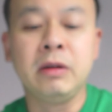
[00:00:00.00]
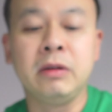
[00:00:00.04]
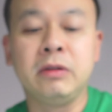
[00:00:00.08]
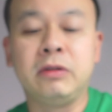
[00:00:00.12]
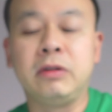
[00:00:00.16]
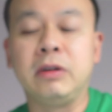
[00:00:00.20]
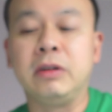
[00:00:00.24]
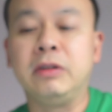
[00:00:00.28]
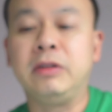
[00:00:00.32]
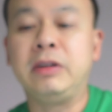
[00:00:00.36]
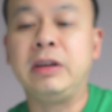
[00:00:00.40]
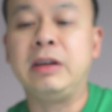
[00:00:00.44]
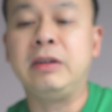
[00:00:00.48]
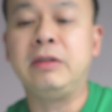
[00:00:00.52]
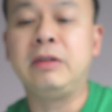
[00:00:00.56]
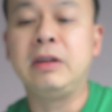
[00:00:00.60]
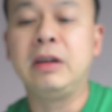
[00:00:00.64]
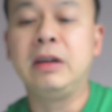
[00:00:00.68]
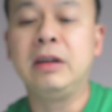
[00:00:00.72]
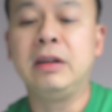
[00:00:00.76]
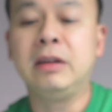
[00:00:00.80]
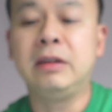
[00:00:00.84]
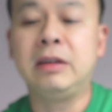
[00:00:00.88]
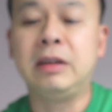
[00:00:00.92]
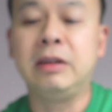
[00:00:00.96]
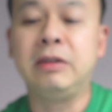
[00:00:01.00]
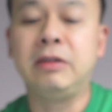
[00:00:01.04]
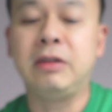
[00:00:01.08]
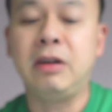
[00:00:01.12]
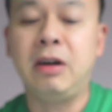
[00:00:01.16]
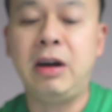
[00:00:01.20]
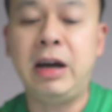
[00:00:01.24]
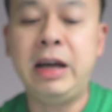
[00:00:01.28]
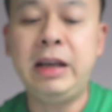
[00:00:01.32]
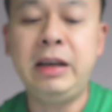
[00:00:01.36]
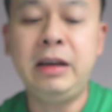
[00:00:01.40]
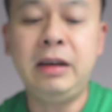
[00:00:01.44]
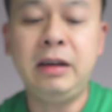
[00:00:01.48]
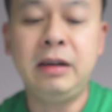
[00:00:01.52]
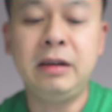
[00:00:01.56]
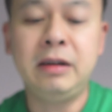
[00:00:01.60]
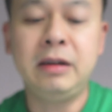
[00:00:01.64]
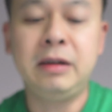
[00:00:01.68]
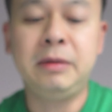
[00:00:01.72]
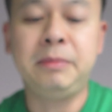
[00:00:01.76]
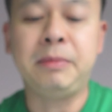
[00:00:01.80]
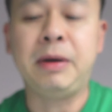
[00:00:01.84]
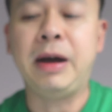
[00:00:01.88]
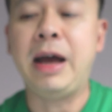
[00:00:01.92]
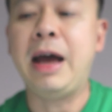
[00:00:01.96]
so it says designed
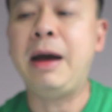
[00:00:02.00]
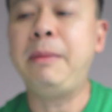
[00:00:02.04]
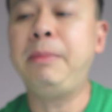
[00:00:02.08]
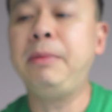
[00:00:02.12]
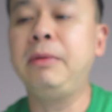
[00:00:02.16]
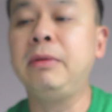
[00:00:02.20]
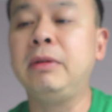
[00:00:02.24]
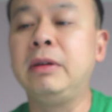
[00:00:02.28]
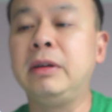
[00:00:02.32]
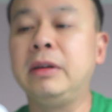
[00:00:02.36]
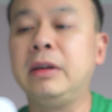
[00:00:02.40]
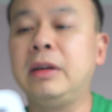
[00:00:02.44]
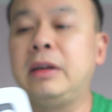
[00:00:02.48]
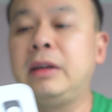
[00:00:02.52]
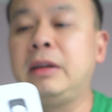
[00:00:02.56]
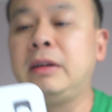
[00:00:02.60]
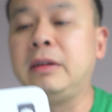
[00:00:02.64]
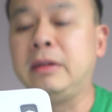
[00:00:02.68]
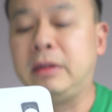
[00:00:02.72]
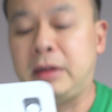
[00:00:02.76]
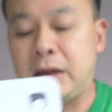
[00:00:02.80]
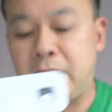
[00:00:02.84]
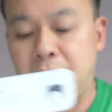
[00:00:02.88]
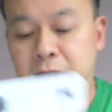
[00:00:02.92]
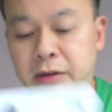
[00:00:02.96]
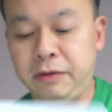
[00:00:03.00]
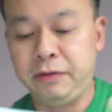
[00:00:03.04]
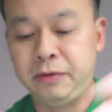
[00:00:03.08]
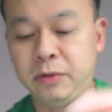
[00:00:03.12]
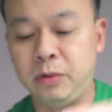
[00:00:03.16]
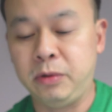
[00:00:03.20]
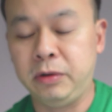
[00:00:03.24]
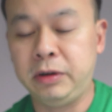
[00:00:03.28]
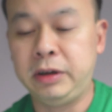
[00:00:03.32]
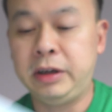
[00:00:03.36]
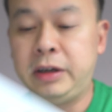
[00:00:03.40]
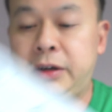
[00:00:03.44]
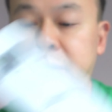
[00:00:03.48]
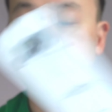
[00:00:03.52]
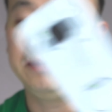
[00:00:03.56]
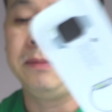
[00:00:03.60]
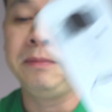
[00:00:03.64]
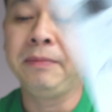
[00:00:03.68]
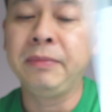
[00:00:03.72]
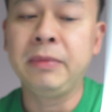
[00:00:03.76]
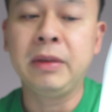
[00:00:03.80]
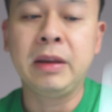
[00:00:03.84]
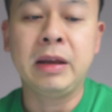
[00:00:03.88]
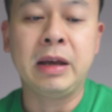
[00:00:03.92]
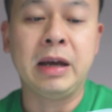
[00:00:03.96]
by Apple in California
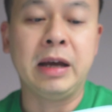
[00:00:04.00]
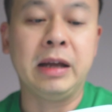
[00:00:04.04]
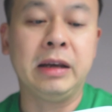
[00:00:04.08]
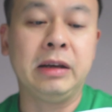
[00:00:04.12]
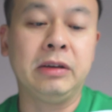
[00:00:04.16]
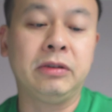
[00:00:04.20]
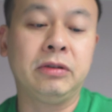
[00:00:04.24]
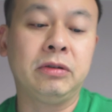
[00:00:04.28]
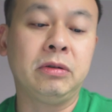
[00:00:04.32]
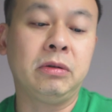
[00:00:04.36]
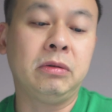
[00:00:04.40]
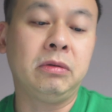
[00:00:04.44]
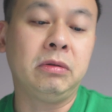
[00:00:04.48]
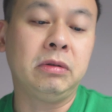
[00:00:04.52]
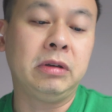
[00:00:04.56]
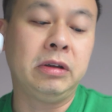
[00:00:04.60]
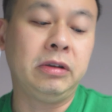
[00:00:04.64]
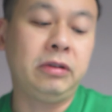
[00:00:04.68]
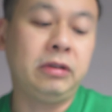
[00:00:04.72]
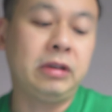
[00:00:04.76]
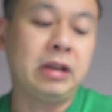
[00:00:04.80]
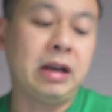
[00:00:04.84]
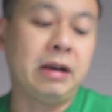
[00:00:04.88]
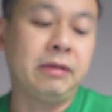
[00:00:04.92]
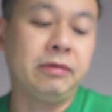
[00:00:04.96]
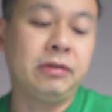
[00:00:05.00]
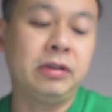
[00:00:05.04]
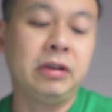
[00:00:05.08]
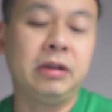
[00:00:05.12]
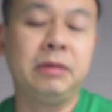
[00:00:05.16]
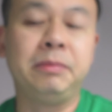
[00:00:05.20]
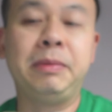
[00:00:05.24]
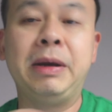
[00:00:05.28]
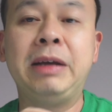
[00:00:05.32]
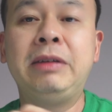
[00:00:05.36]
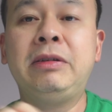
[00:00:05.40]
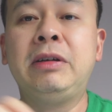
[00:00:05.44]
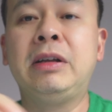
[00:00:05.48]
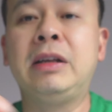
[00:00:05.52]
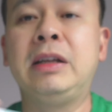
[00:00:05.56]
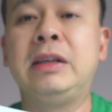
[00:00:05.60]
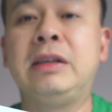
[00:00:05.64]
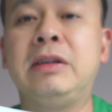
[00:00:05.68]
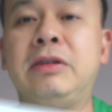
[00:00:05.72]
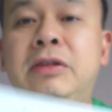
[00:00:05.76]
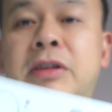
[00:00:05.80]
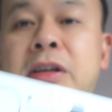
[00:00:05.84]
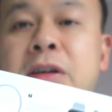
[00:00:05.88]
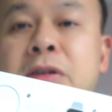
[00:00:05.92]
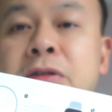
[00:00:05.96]
and it's got all this stuff so basically
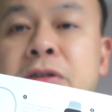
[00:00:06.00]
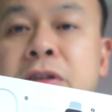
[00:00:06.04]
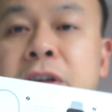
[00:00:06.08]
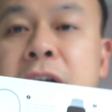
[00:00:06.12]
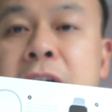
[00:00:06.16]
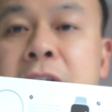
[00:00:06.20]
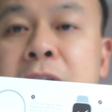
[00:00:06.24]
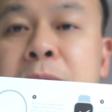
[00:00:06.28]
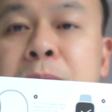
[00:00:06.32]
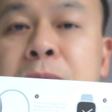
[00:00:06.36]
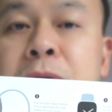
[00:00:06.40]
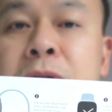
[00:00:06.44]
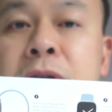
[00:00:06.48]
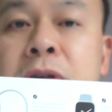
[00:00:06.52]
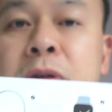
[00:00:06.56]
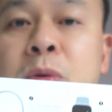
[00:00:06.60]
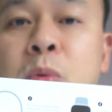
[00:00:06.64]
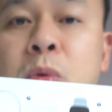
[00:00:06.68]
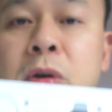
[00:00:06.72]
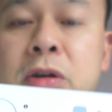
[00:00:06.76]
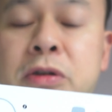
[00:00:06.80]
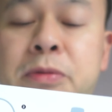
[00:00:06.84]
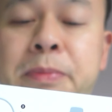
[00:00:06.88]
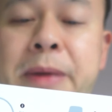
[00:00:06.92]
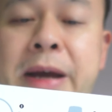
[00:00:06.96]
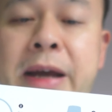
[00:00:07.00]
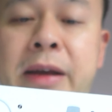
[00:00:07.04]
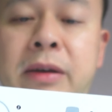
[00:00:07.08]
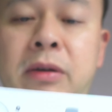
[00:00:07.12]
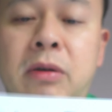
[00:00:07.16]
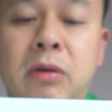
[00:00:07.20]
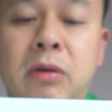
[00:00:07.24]
just tells you how to put the watch band